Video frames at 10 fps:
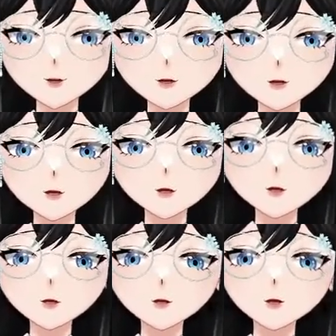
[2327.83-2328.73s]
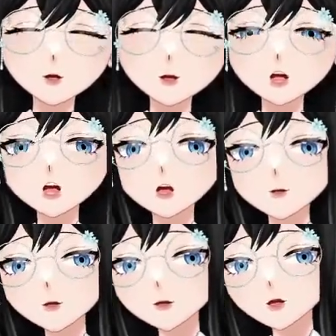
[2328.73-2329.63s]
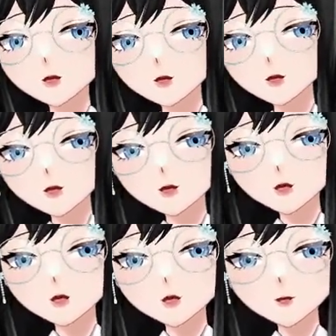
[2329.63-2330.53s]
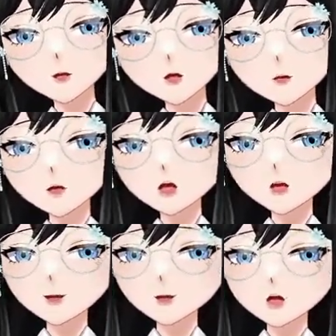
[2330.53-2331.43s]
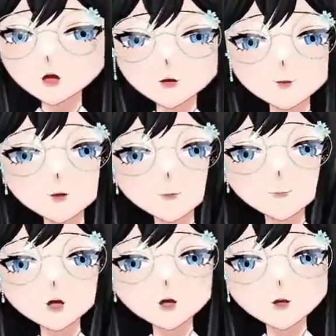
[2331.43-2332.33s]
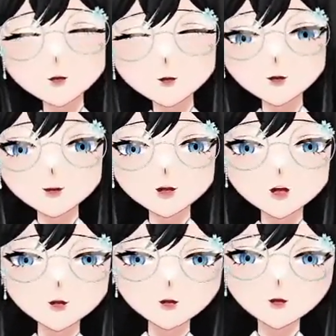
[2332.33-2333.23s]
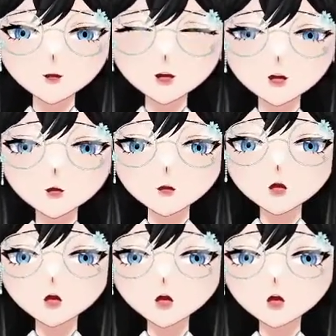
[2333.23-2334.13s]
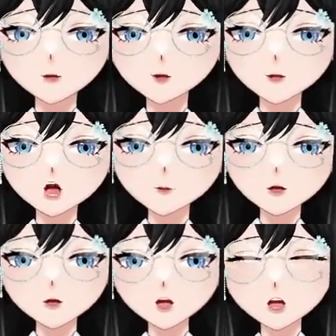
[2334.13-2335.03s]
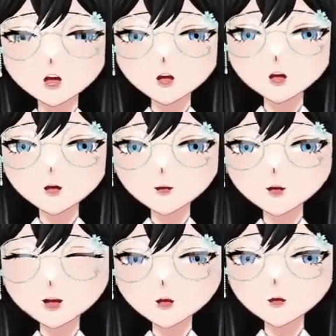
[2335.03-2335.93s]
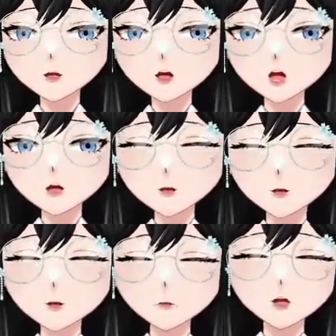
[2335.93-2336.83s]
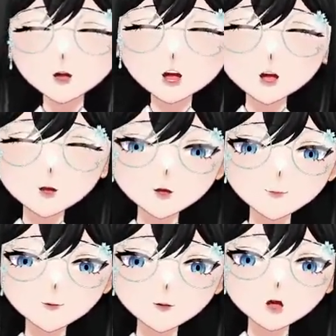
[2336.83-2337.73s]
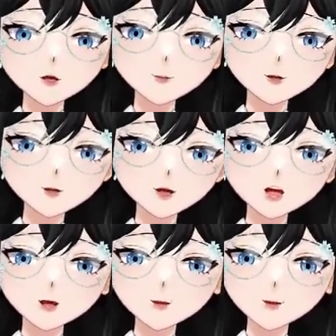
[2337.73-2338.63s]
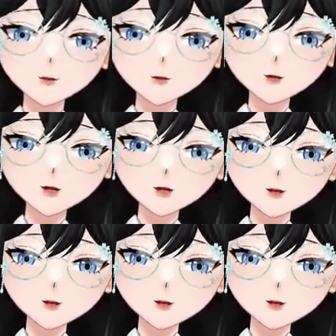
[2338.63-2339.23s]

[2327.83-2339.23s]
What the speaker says: you would just have the TR would bind to RXR. You have the NCORE, SMORT, and HDA. But then if you have the thyroid,